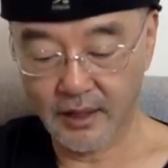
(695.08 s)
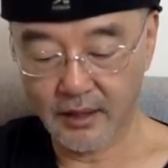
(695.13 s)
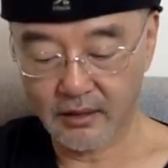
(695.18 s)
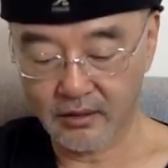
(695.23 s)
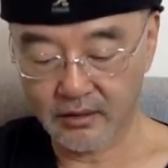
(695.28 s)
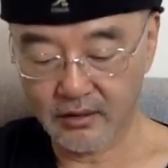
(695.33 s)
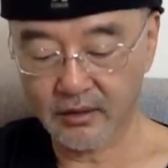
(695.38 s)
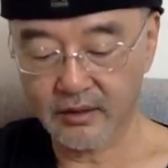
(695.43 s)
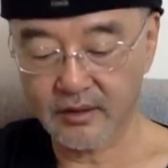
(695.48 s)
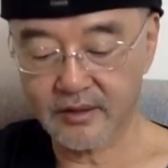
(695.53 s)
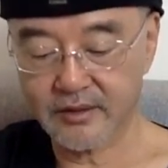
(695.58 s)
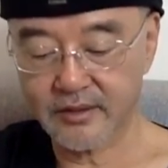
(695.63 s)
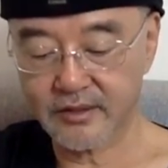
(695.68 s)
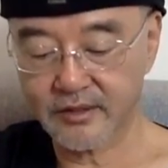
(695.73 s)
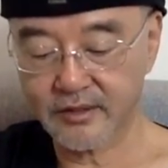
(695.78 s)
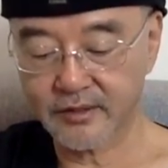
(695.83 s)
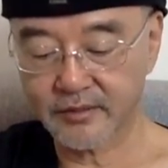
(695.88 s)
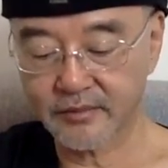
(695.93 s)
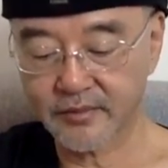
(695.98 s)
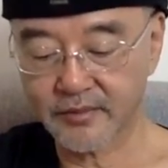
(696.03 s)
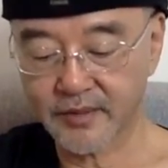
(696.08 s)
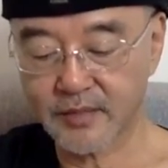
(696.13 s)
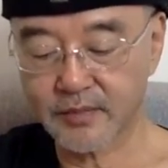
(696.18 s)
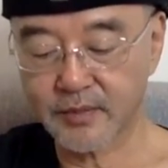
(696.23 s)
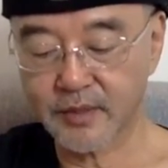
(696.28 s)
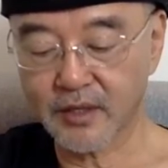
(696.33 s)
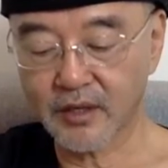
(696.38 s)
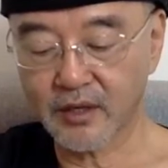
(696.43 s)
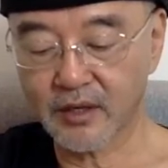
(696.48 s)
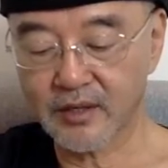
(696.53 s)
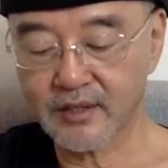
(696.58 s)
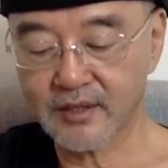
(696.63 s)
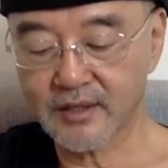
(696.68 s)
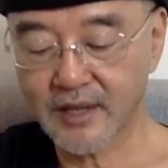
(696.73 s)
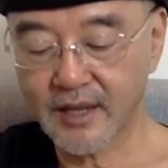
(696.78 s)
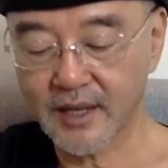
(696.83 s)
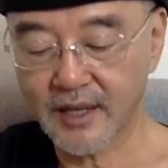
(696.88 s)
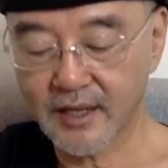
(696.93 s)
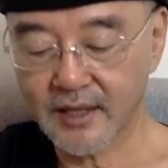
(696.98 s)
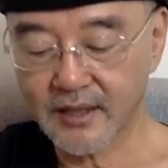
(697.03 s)
Catholicism, is because
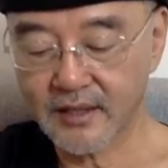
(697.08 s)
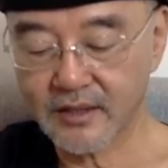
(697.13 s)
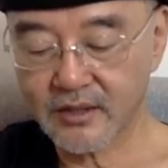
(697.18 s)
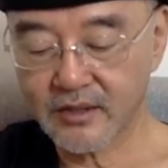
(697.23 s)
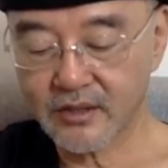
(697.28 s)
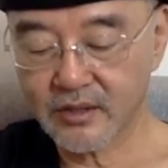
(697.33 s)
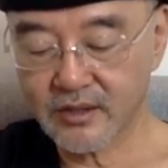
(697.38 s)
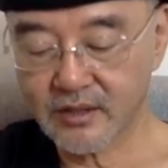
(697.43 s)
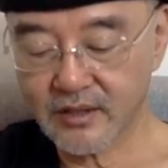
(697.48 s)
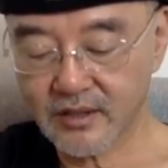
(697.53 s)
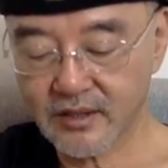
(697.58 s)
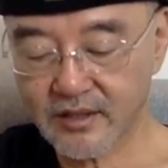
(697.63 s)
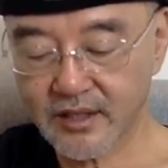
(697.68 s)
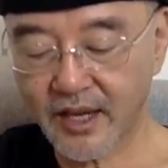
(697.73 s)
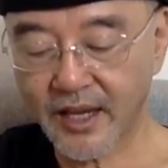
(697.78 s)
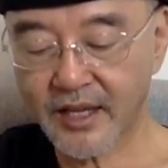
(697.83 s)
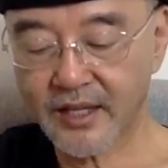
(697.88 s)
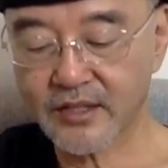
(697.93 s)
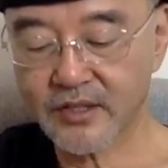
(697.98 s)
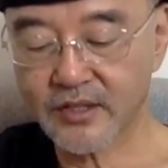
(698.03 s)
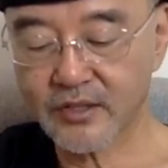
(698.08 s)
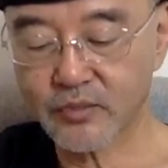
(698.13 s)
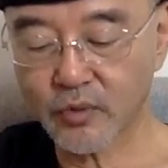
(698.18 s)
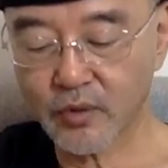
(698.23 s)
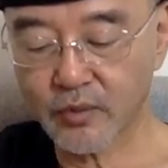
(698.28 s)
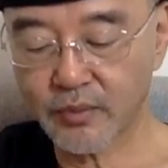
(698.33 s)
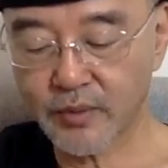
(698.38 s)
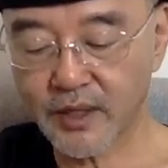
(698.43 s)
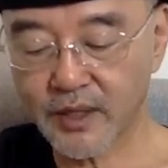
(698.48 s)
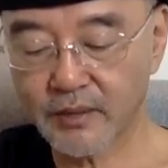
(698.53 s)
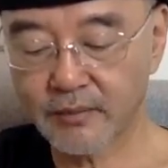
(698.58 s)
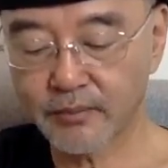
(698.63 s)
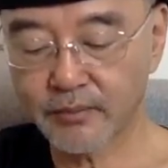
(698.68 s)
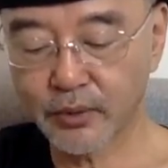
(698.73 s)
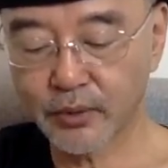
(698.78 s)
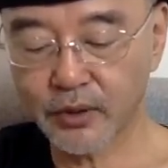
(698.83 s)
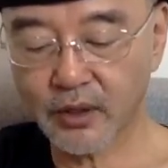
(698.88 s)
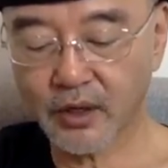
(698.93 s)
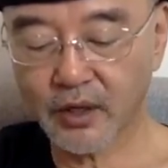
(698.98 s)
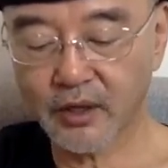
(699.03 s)
stains were being
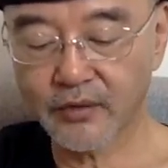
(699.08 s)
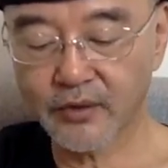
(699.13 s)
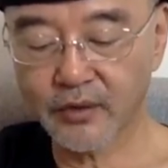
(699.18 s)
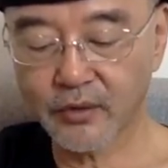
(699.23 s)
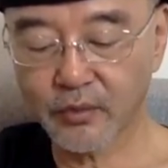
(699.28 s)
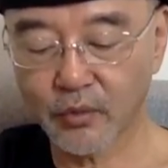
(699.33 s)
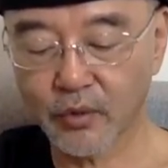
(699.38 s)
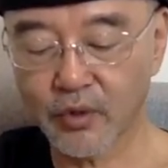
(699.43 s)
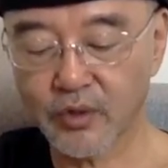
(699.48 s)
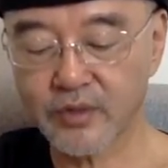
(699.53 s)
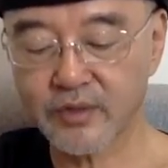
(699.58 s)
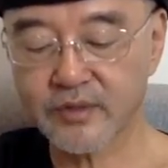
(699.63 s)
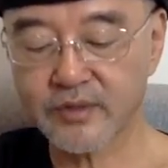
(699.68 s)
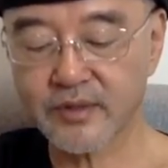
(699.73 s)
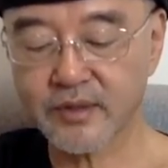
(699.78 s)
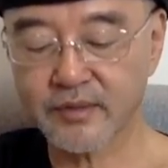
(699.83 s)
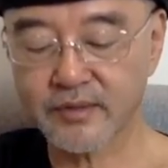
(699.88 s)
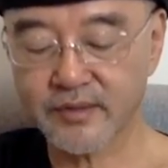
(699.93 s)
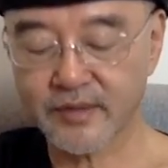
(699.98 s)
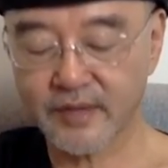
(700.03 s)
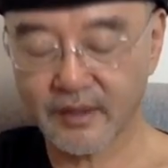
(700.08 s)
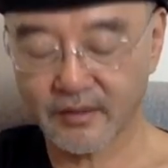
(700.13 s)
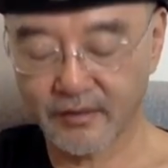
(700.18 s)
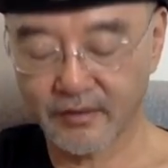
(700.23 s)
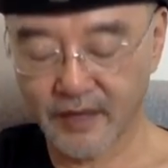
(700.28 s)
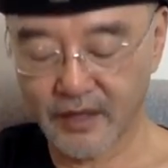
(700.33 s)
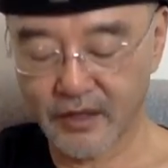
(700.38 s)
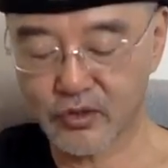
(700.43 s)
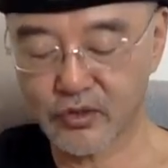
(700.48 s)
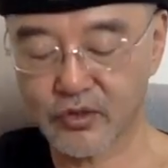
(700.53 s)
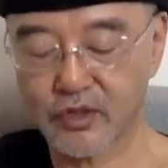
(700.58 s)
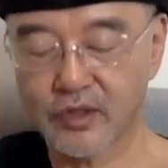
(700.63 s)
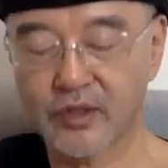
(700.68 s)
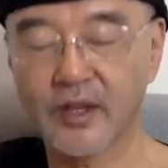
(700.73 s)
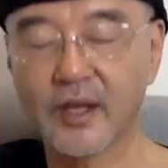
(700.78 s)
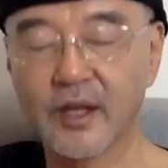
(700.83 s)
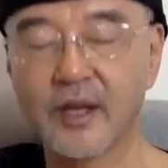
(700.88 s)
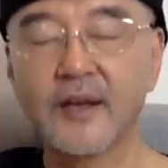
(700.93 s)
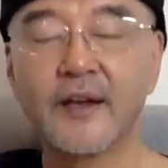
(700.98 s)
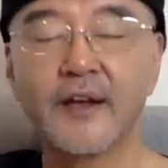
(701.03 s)
put on the works of salvation.
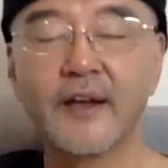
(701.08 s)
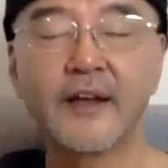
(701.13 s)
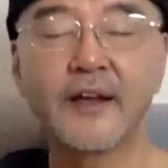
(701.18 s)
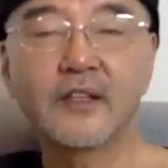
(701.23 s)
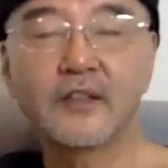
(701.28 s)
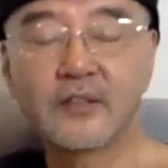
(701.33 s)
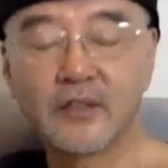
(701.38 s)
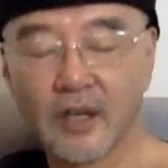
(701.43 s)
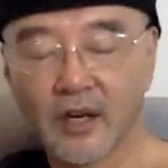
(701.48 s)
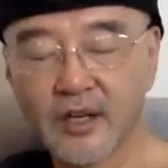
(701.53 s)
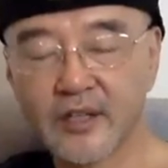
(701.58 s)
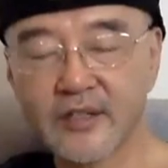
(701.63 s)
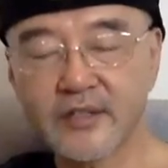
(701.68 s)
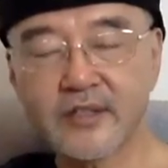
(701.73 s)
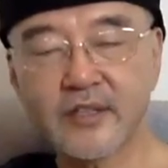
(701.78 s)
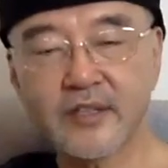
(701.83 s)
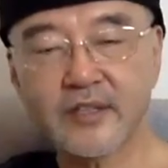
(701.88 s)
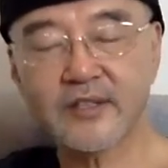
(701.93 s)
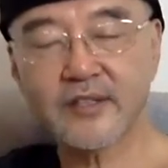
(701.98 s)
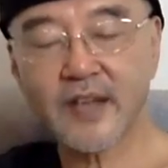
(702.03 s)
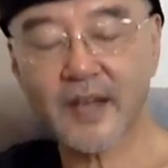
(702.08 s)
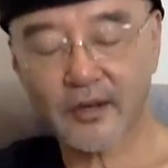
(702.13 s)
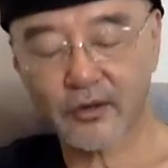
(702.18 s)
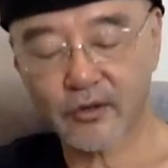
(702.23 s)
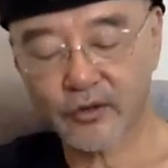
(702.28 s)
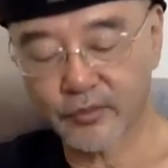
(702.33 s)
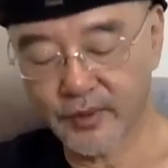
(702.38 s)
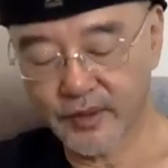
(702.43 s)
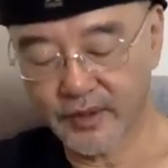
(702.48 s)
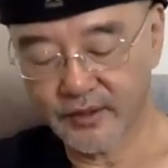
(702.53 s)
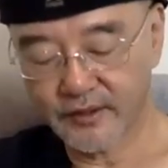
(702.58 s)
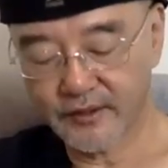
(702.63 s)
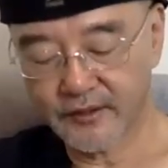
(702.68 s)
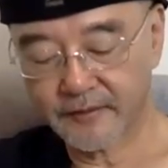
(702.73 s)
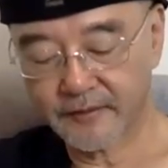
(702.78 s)
Does the sacrament